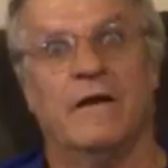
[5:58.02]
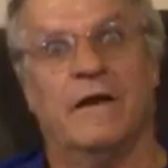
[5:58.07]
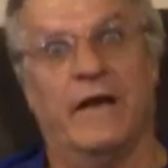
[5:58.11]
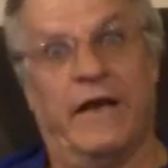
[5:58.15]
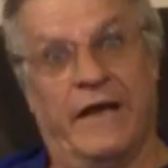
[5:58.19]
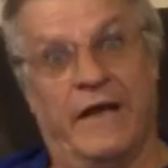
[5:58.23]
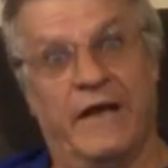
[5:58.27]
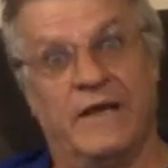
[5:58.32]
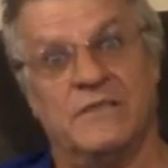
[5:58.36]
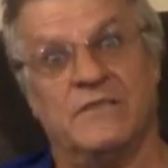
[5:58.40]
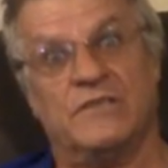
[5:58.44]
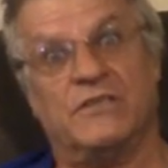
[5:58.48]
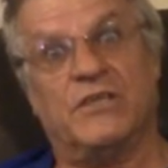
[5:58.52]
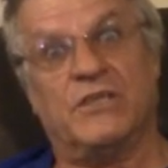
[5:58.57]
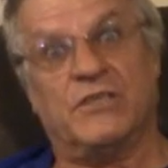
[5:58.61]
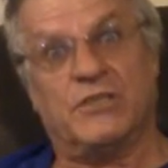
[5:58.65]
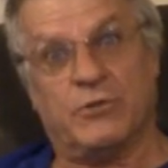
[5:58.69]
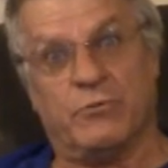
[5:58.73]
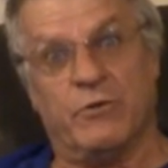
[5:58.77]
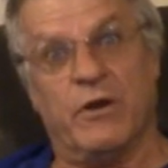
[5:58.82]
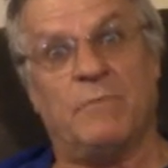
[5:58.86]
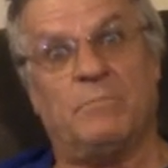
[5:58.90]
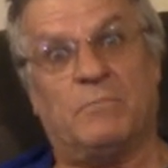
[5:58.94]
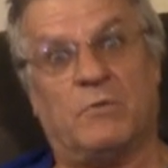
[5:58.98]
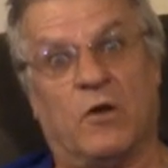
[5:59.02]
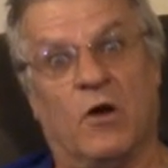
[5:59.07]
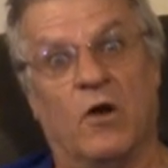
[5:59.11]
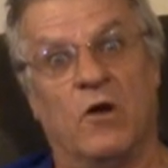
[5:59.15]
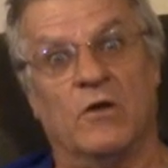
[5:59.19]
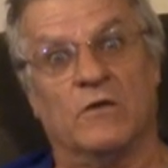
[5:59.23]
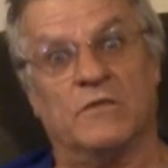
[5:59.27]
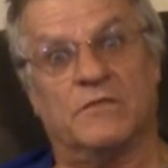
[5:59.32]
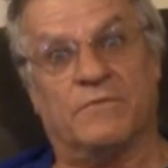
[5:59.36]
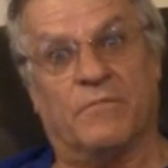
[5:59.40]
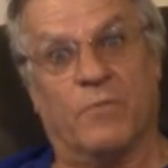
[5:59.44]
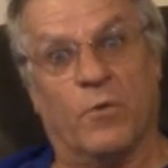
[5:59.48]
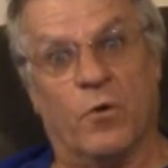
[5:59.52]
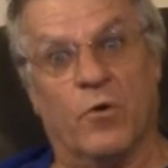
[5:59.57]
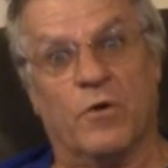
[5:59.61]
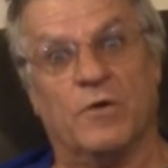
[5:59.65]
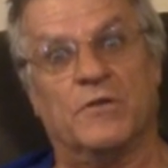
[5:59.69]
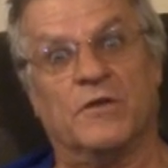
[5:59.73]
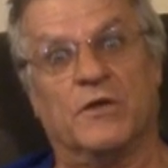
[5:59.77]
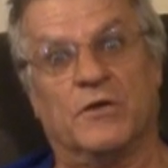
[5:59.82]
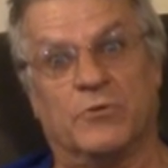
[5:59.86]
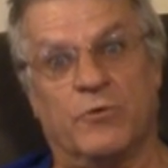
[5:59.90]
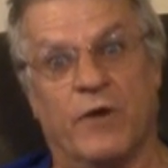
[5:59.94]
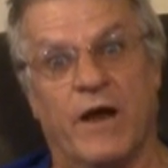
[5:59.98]
As the script calls for,
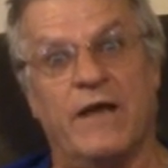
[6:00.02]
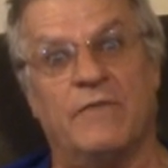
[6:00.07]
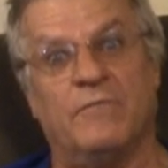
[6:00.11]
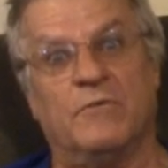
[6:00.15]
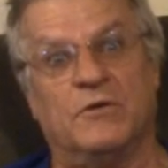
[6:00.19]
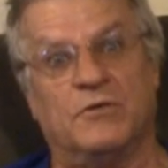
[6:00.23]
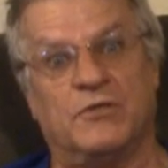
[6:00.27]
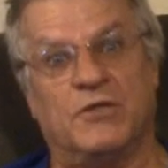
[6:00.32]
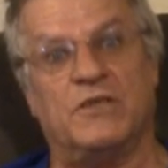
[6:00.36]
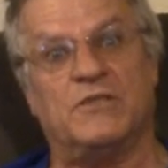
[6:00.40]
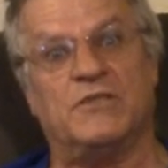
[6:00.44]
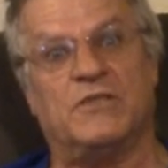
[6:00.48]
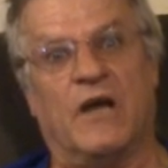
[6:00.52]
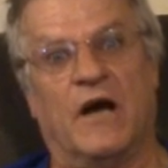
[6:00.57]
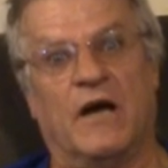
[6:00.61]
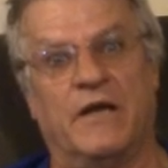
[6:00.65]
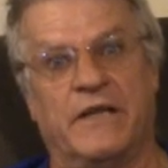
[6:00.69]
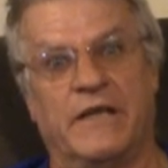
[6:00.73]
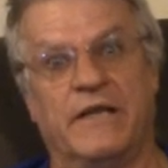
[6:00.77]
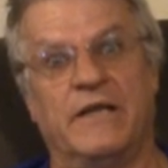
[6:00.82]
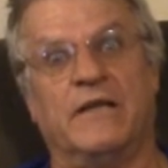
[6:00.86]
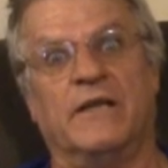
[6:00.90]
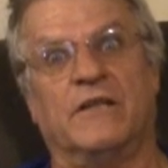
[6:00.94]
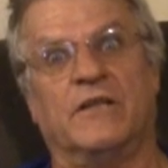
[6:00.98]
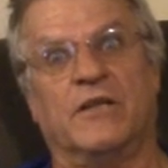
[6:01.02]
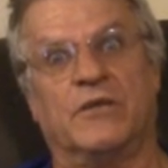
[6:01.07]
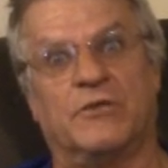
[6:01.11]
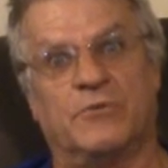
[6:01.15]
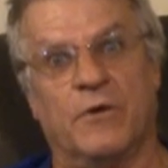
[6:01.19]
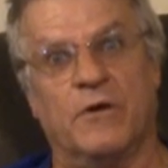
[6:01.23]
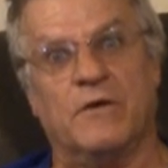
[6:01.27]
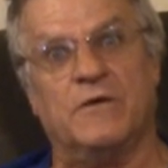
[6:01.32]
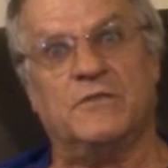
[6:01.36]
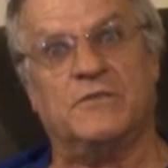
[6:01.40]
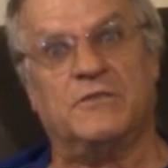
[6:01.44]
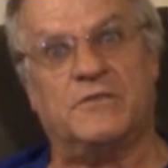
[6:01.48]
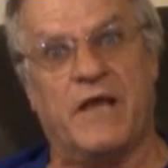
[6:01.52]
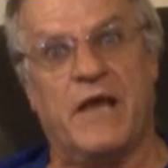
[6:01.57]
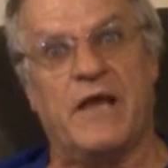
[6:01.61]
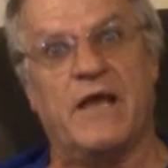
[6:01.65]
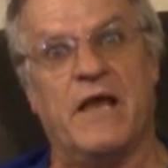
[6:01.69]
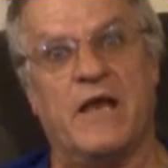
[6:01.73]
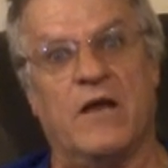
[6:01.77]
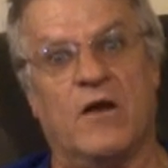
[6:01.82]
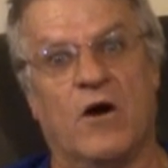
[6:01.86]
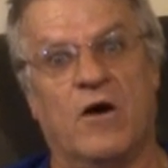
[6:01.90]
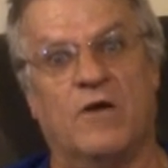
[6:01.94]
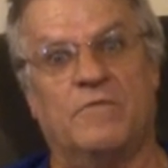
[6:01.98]
the driver just got in and the truck is
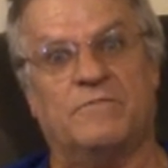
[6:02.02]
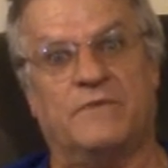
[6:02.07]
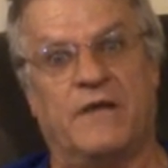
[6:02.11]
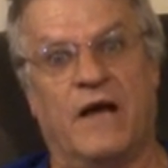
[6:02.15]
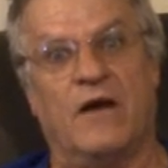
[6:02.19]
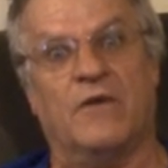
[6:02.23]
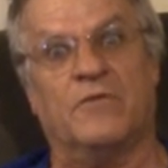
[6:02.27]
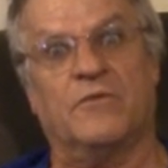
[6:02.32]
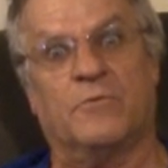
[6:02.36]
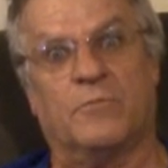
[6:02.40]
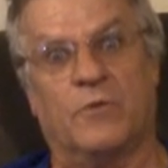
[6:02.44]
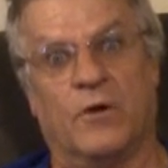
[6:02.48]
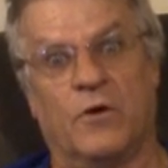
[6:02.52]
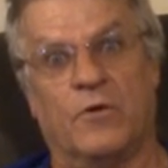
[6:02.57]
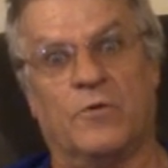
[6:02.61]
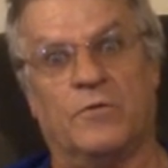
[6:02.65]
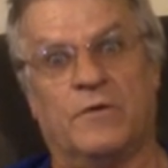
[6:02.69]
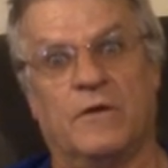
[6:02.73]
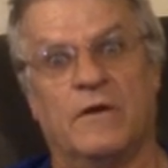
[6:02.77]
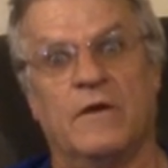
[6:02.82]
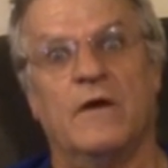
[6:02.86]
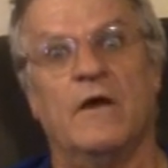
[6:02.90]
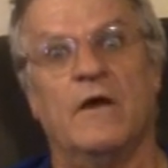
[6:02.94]
taking off down the road.